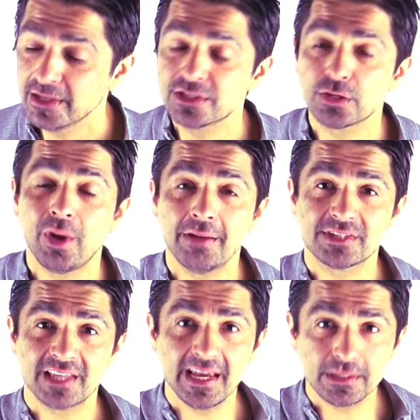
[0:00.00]
So what I'm
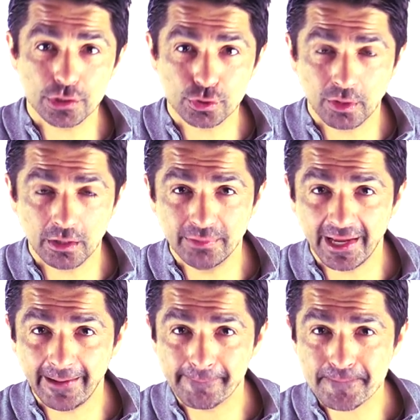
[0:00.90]
saying to
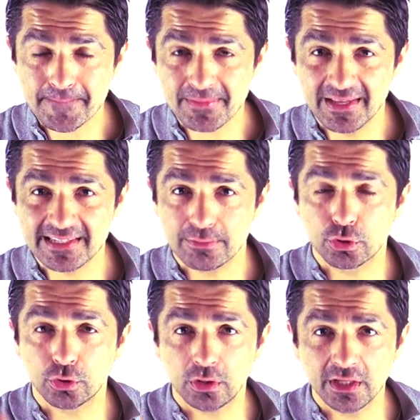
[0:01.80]
Schwalbe is I'm
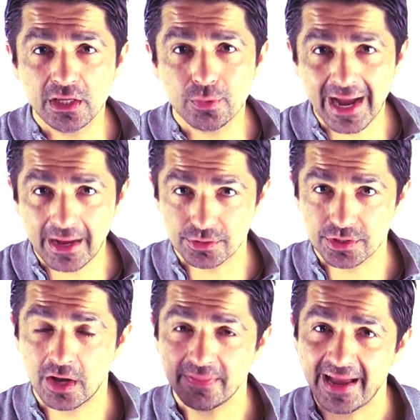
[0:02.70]
calling you
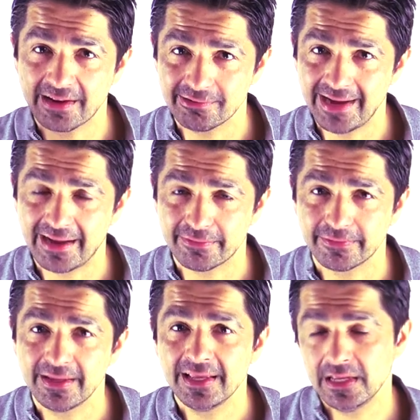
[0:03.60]
out on that
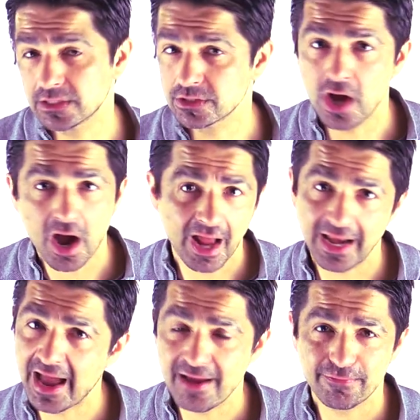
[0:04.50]
graph is not a
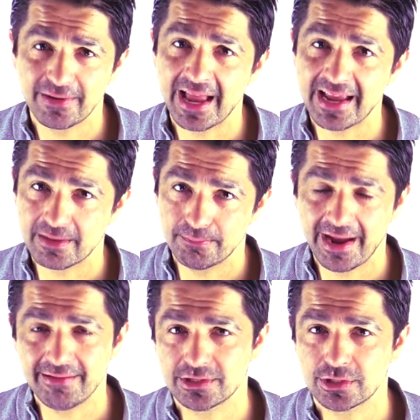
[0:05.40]
like for like
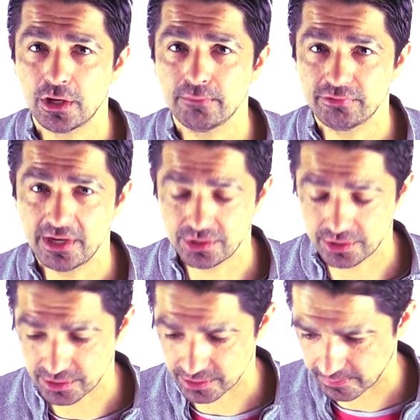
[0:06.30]
comparison on
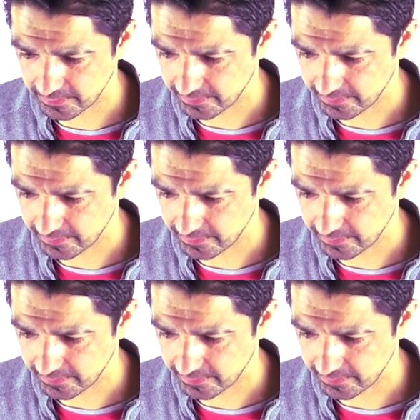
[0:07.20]
pressures.